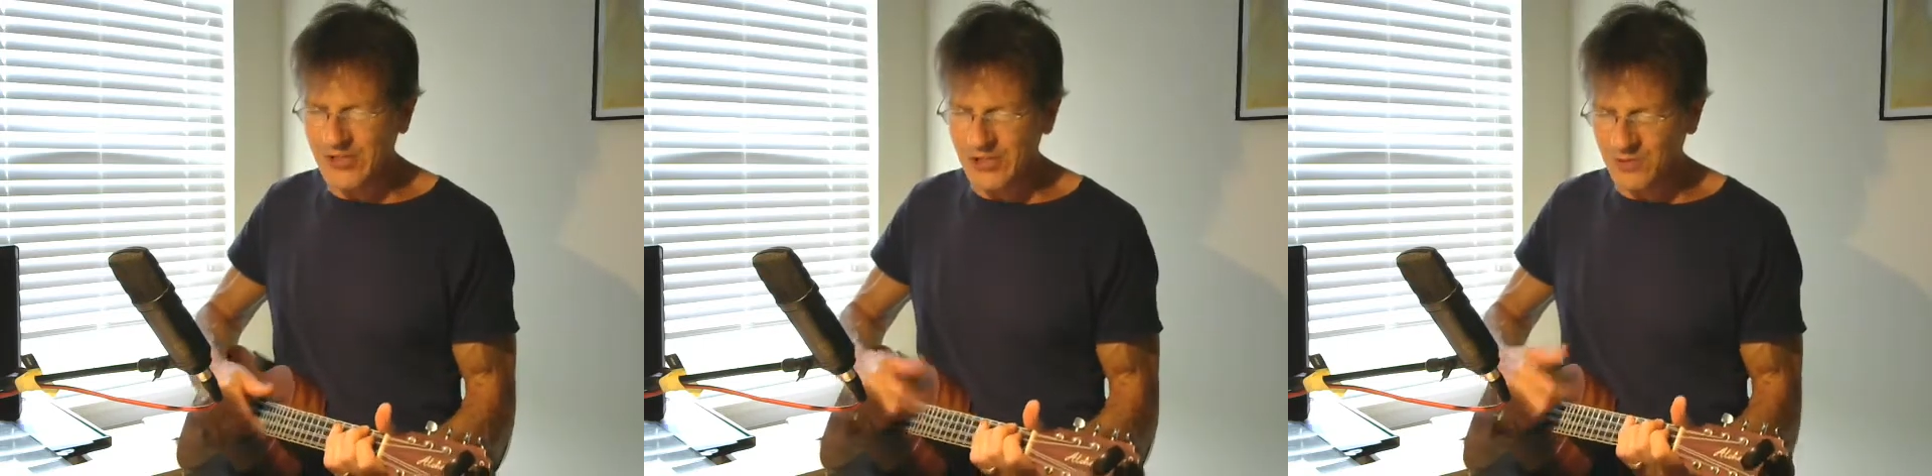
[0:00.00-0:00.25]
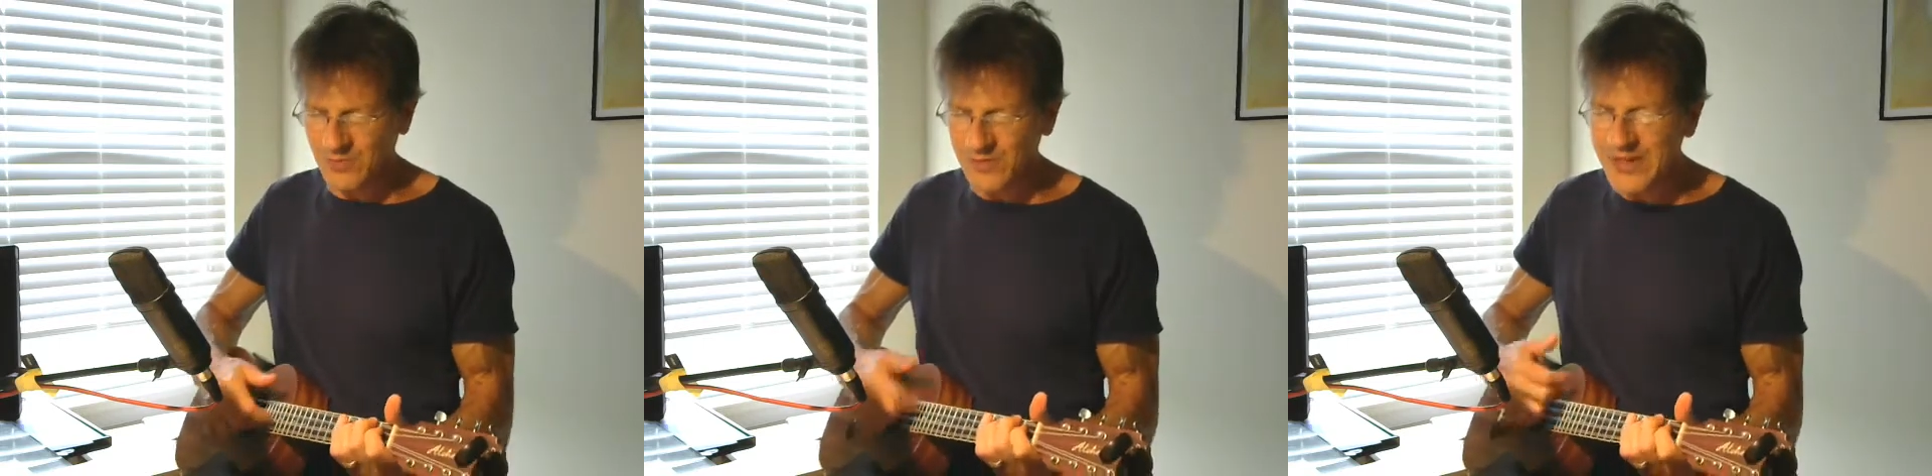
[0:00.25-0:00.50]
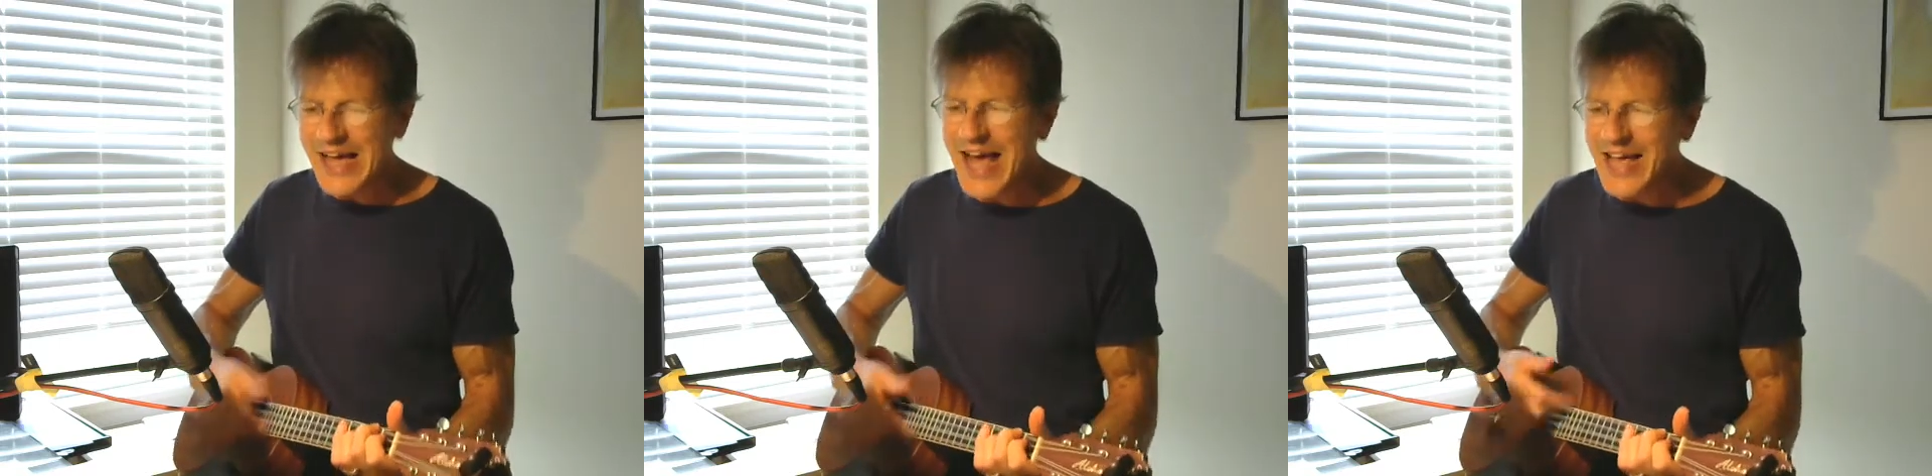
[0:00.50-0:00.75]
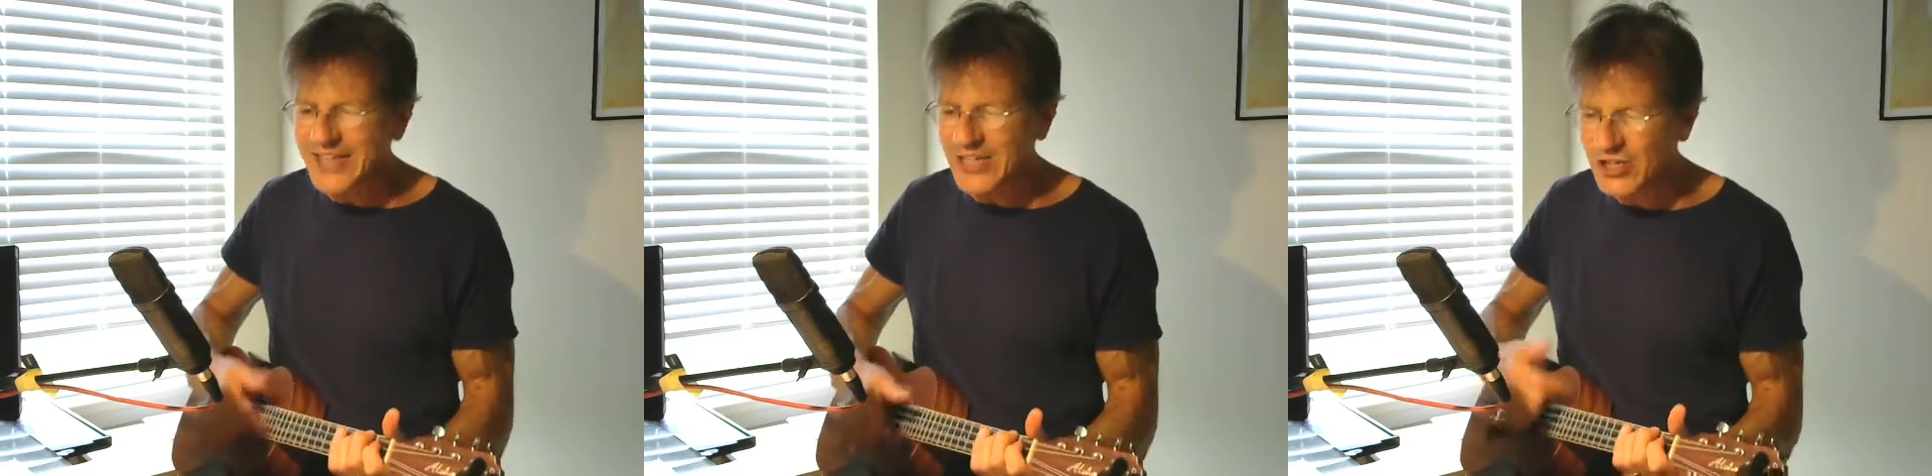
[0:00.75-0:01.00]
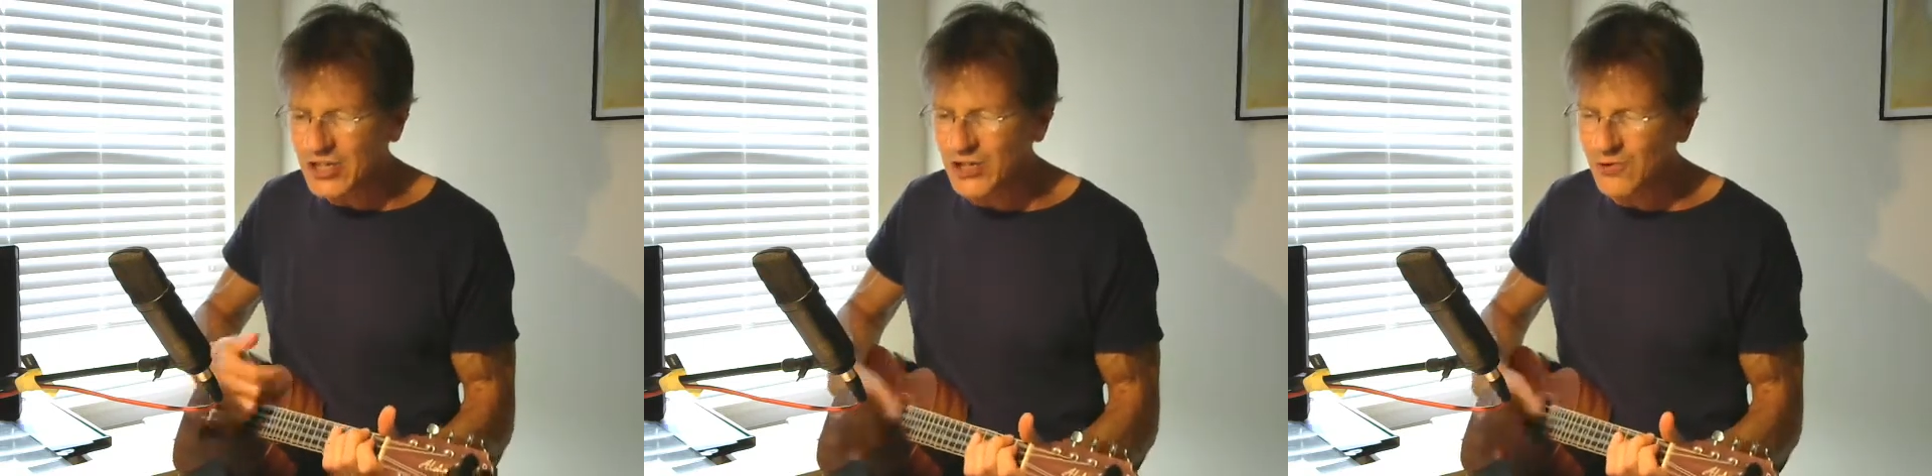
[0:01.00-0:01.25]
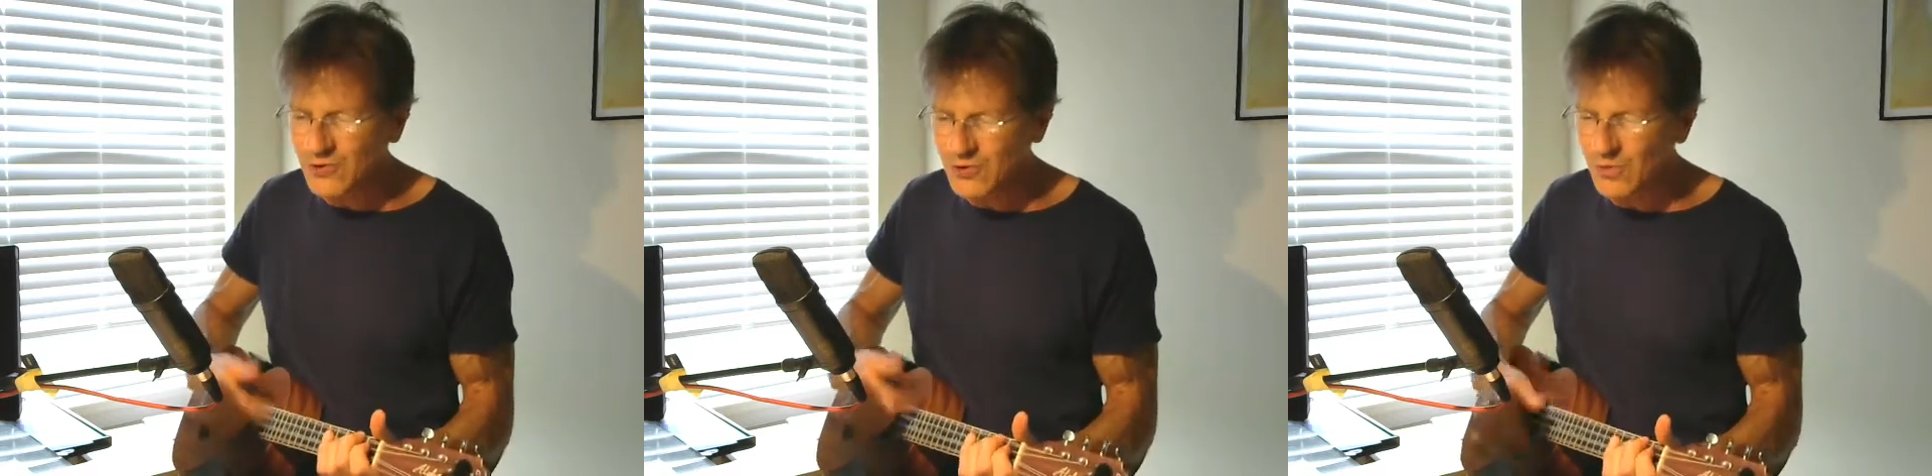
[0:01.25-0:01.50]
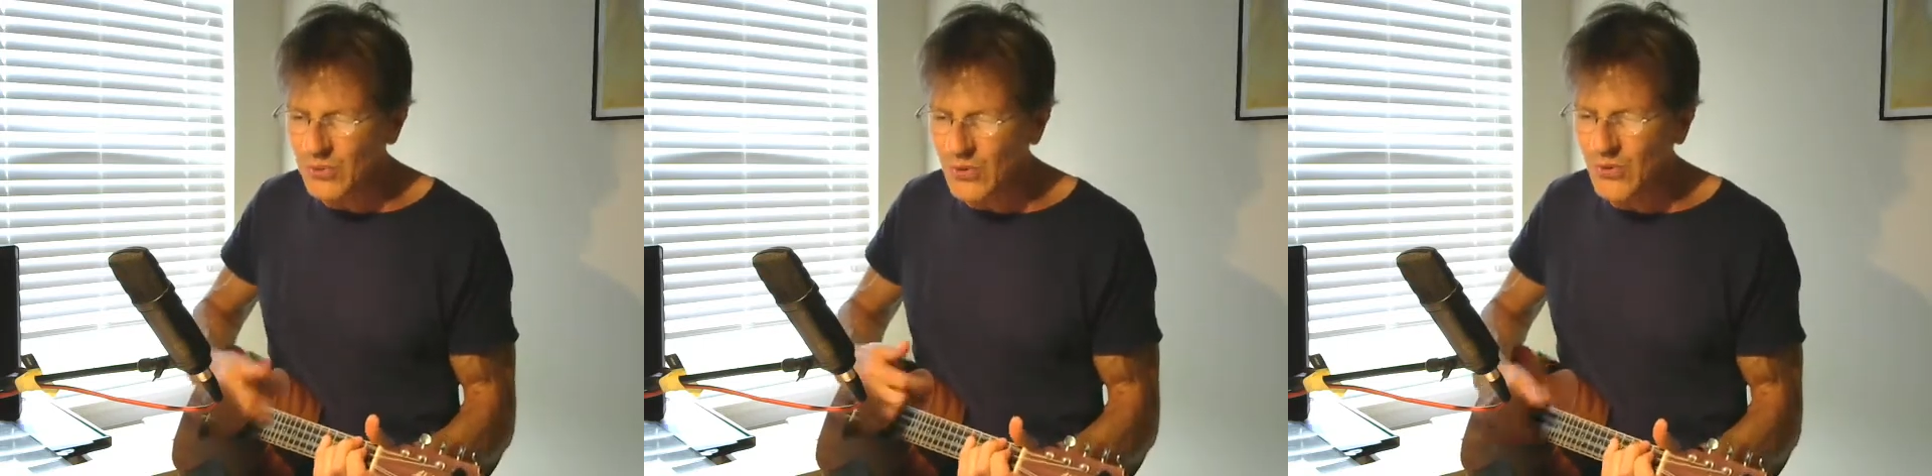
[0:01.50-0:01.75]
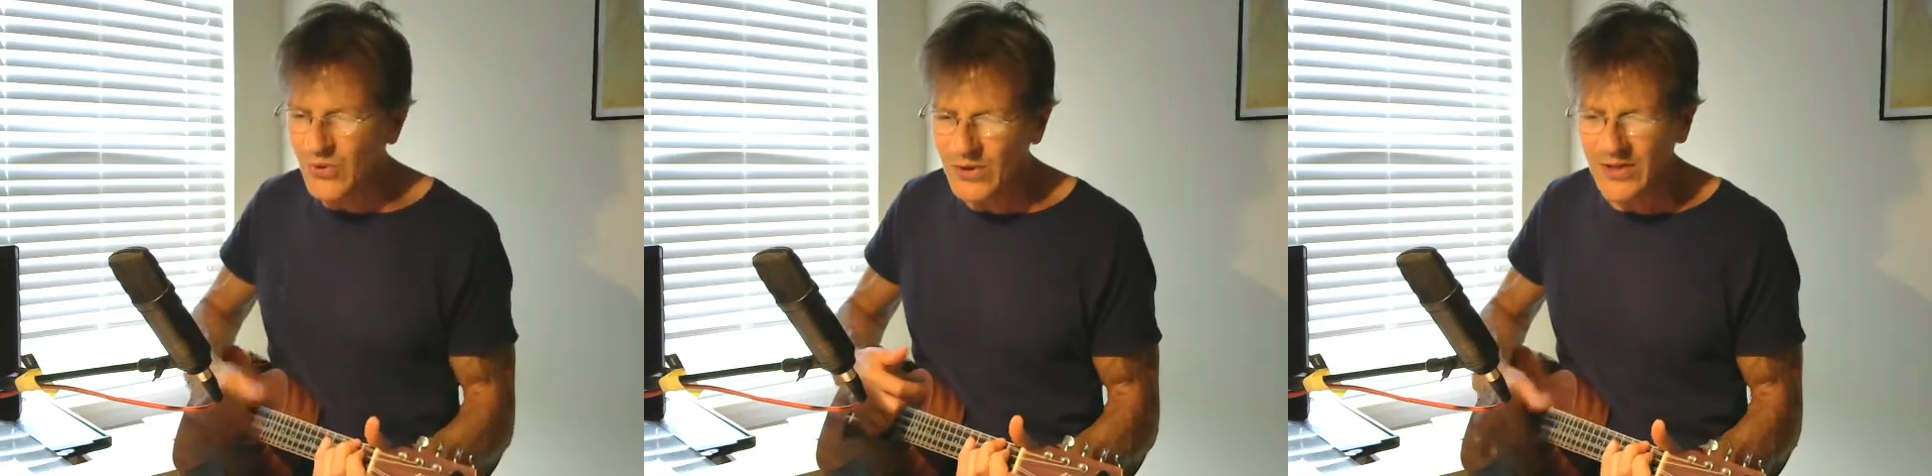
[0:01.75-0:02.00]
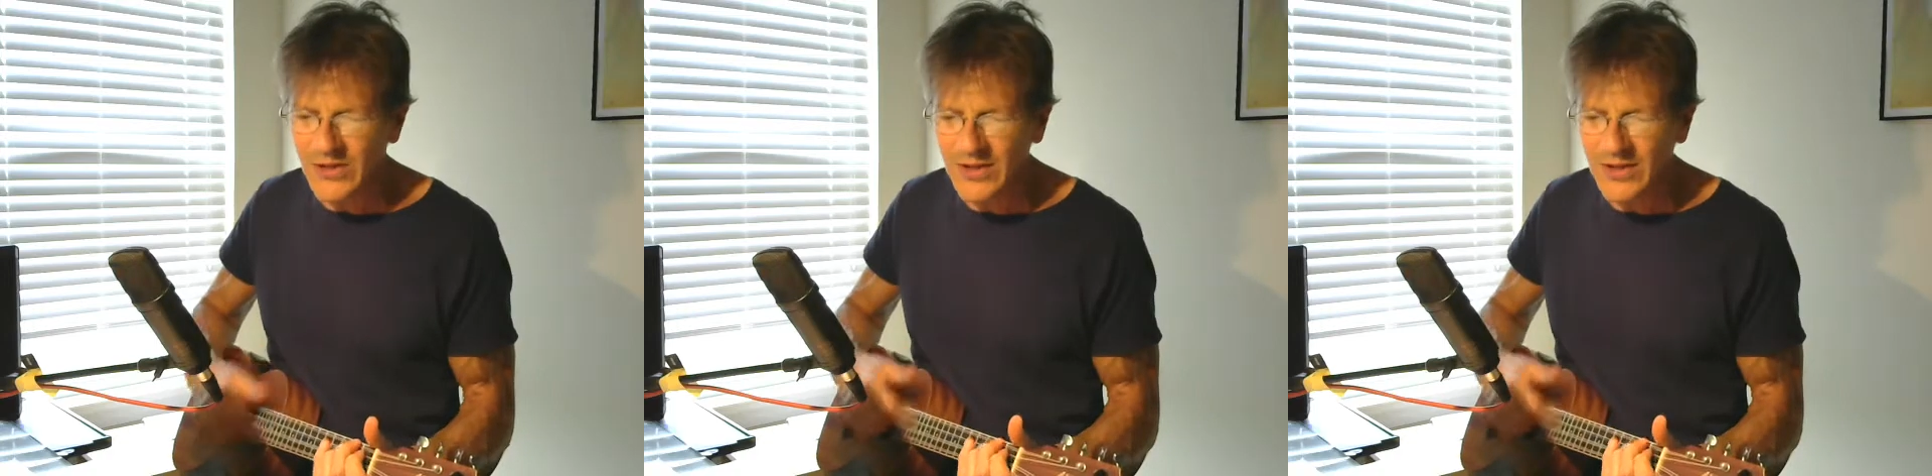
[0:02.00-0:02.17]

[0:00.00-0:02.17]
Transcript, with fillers: some guys are shooting pool.